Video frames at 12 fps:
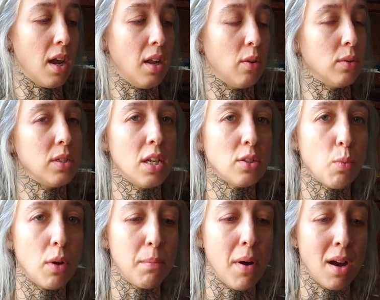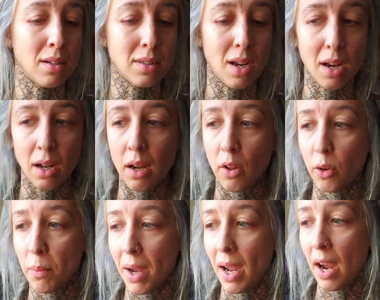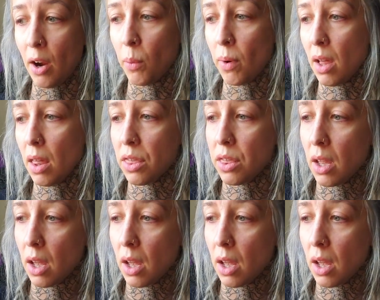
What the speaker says: It only takes one box dye to color my hair with